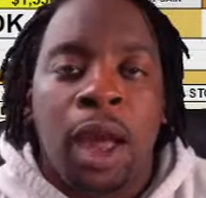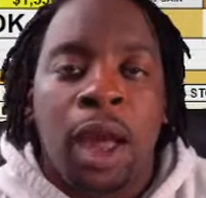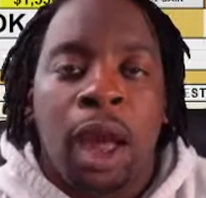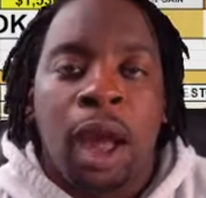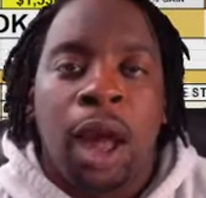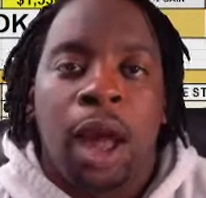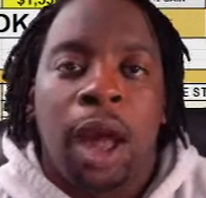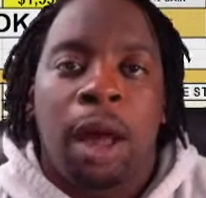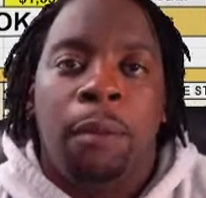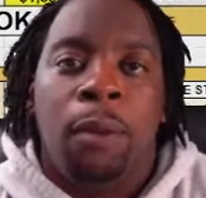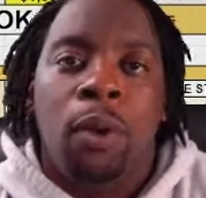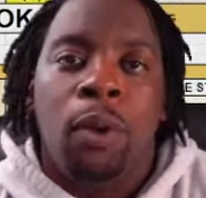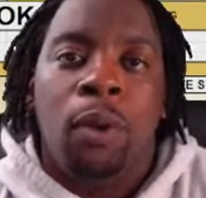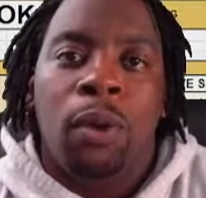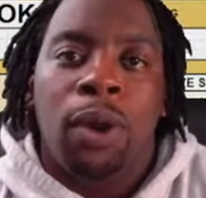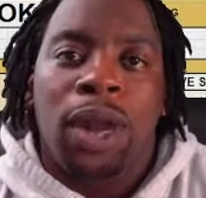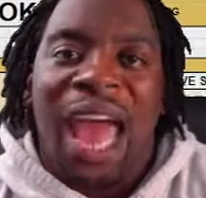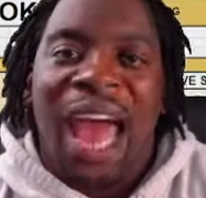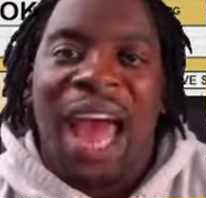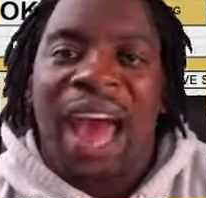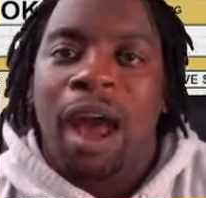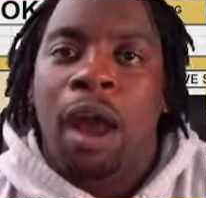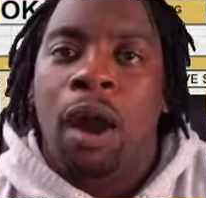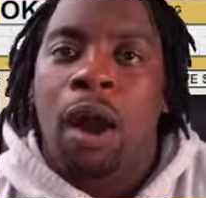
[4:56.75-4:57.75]
on
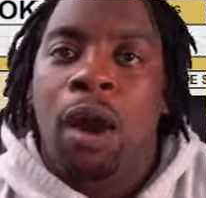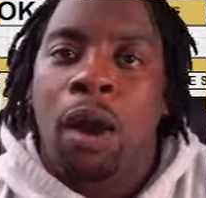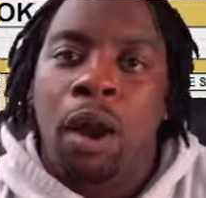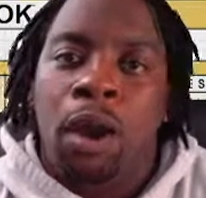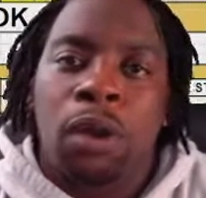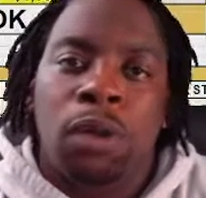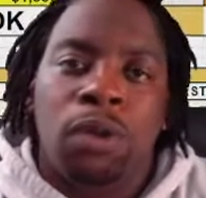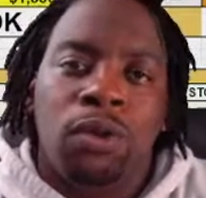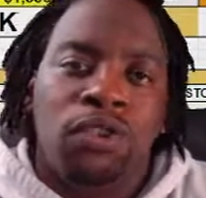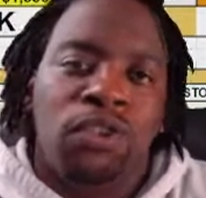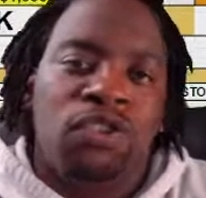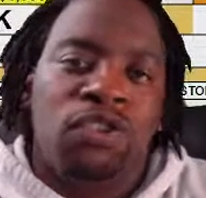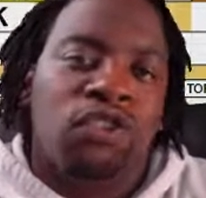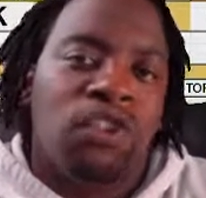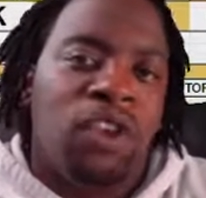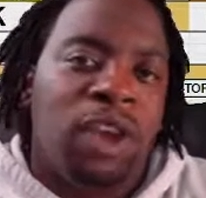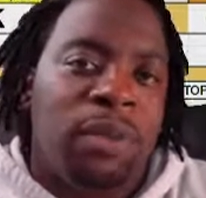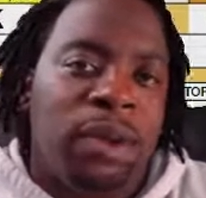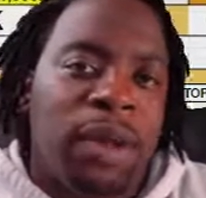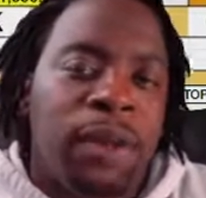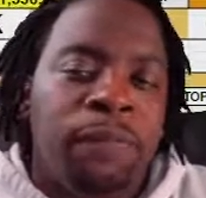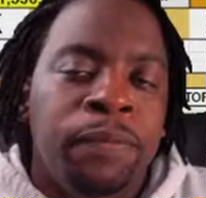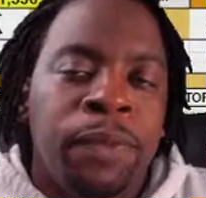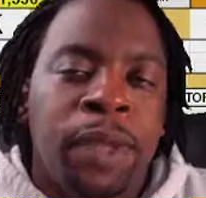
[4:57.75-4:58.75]
iHeart, on
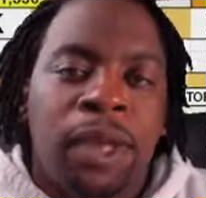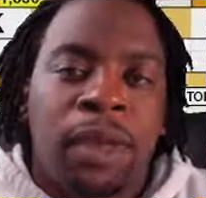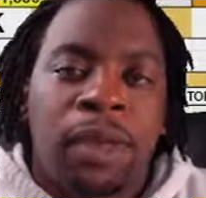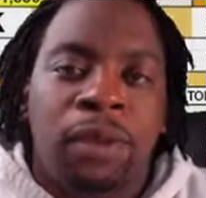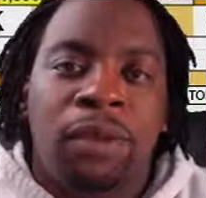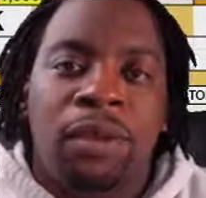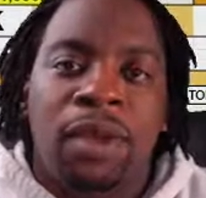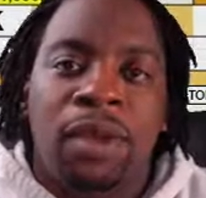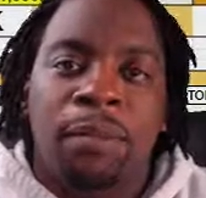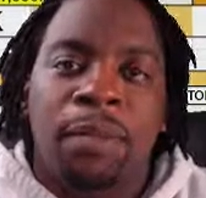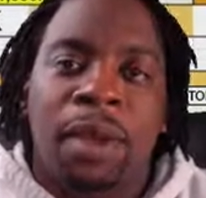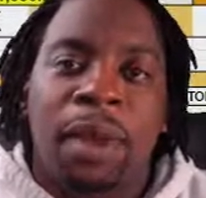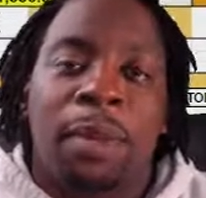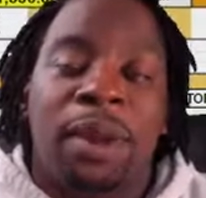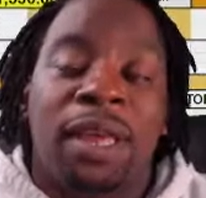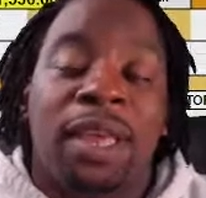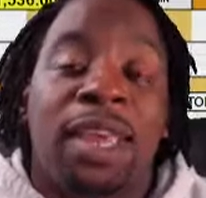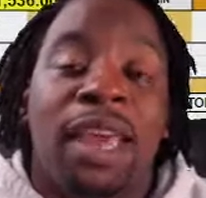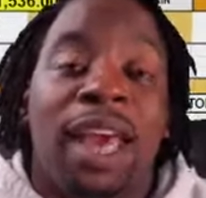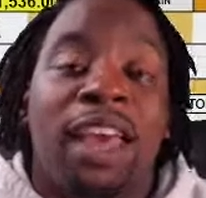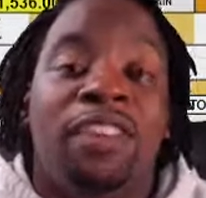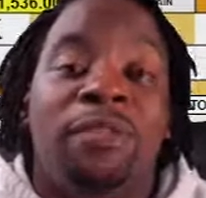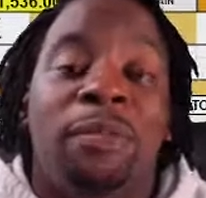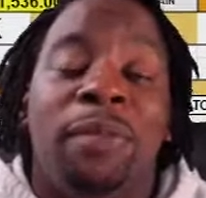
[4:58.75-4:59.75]
Streamer. You can be able to
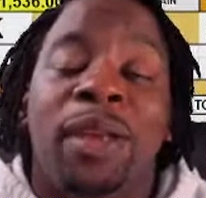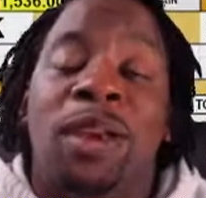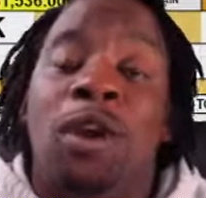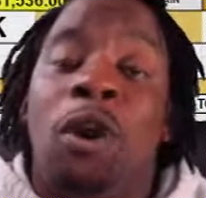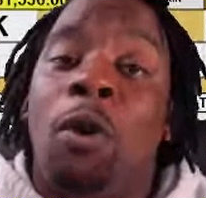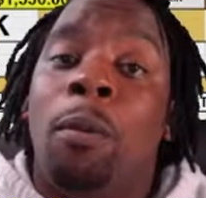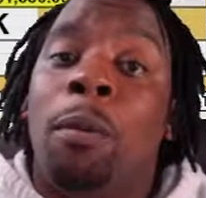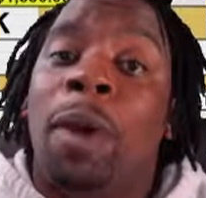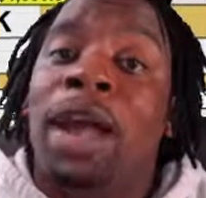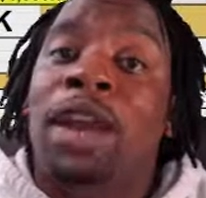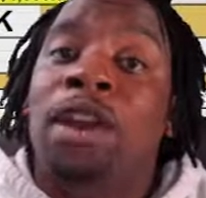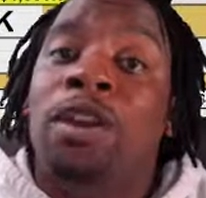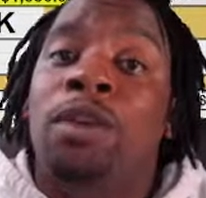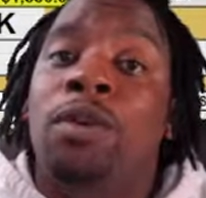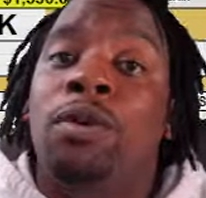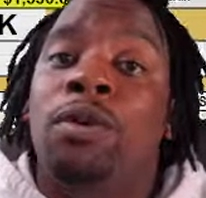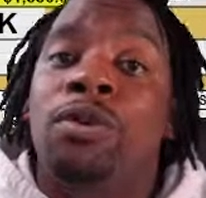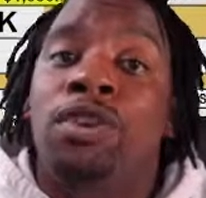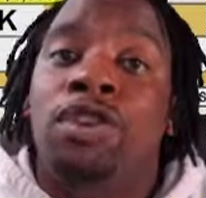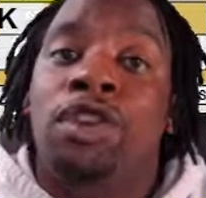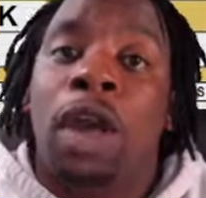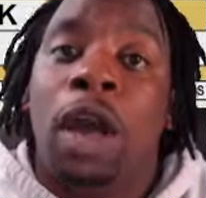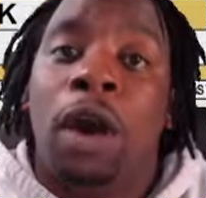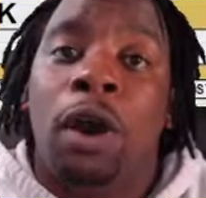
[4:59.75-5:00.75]
catch me on my new
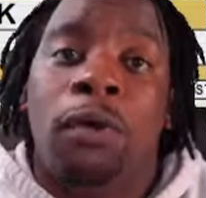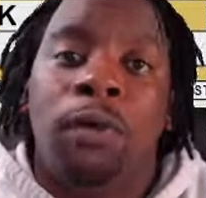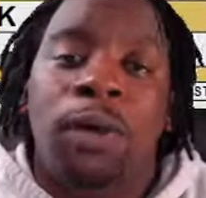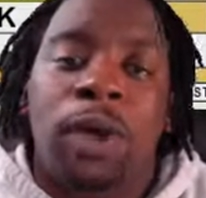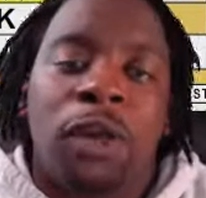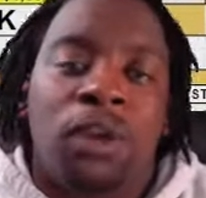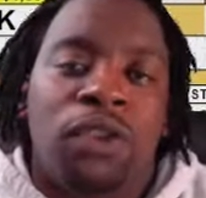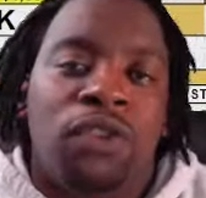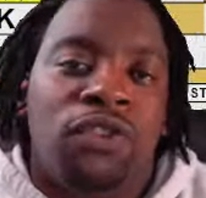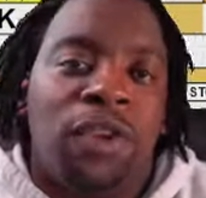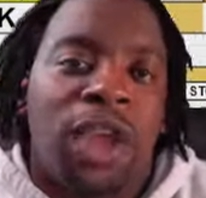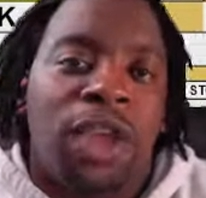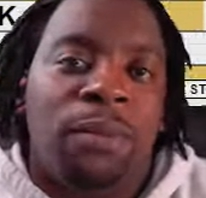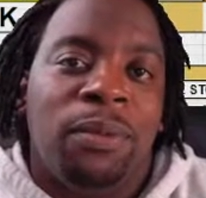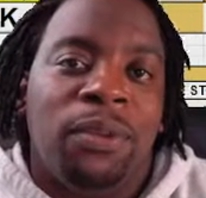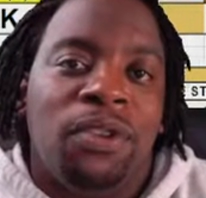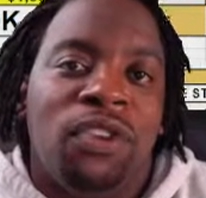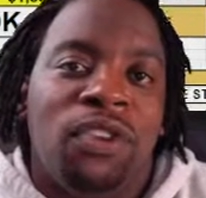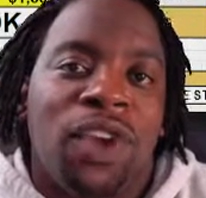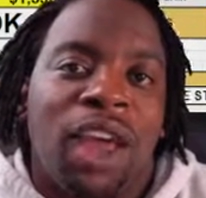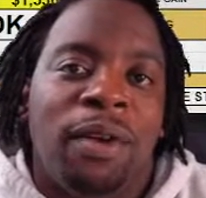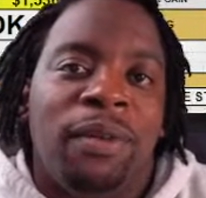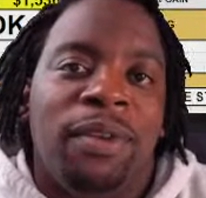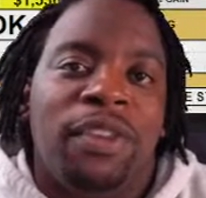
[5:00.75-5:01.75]
show, Trade with
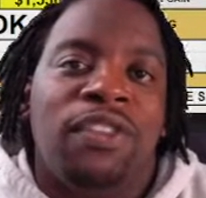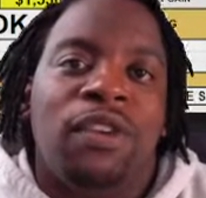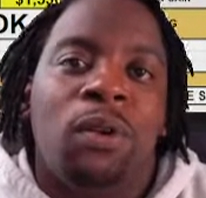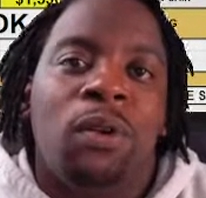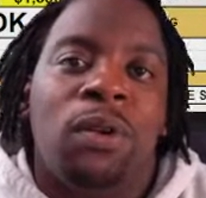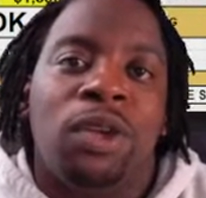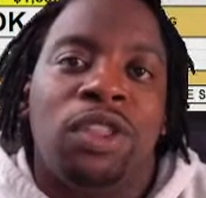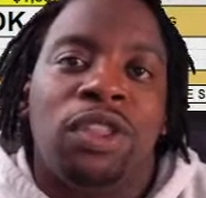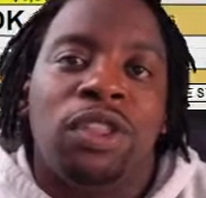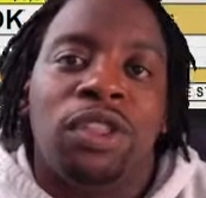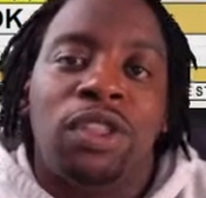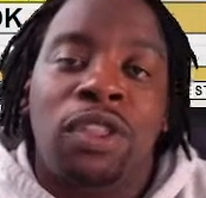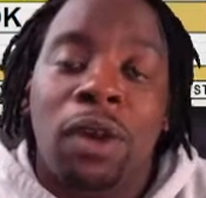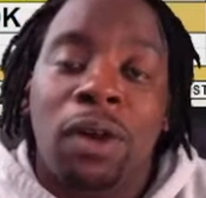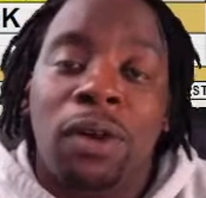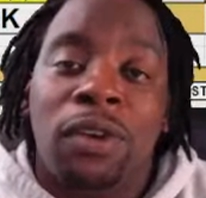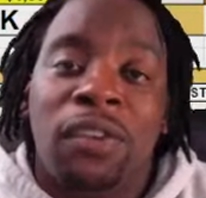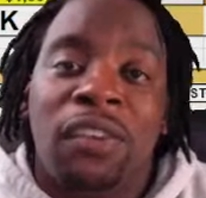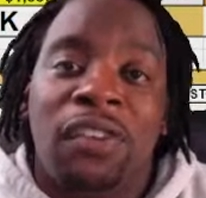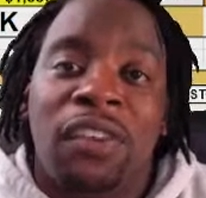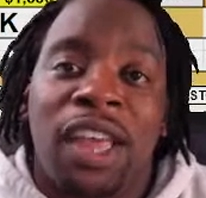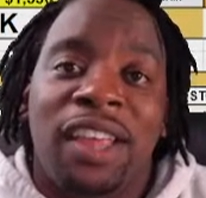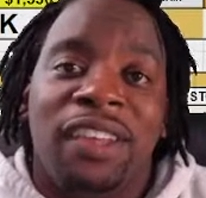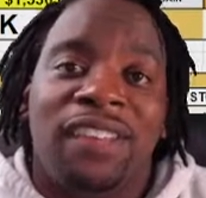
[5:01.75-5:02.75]
Travis, on
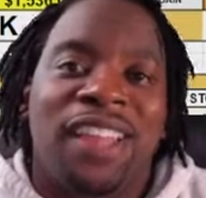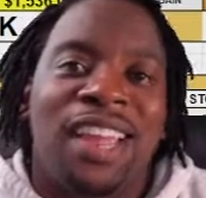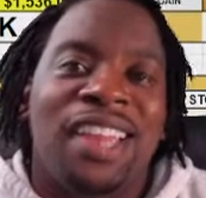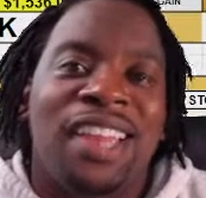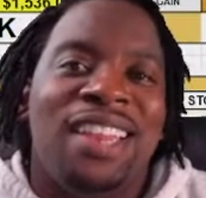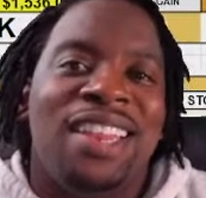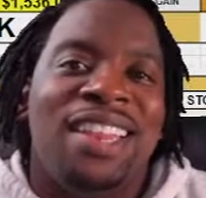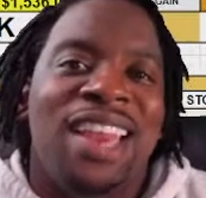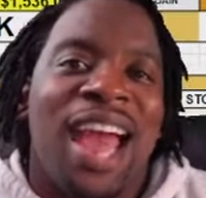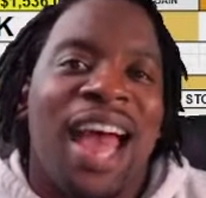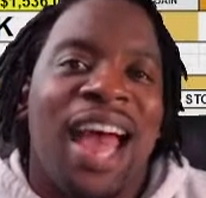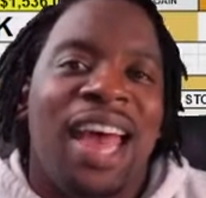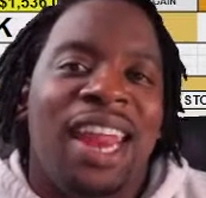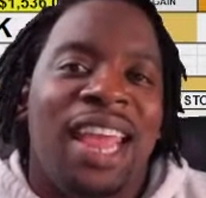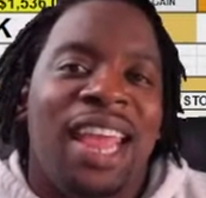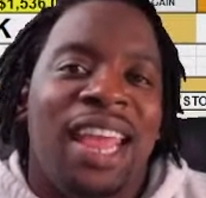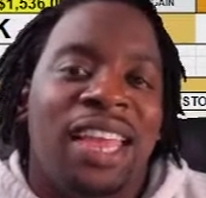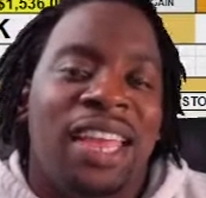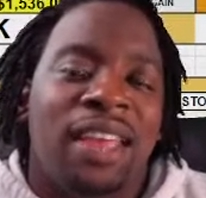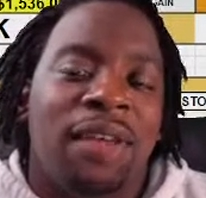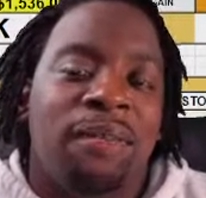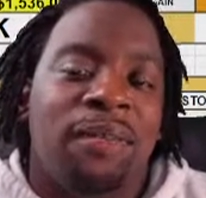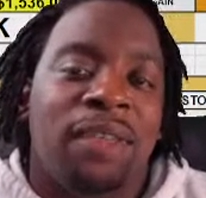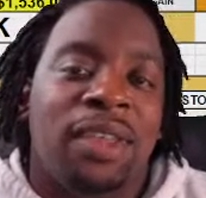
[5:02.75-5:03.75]
Thursdays at 9 a.m.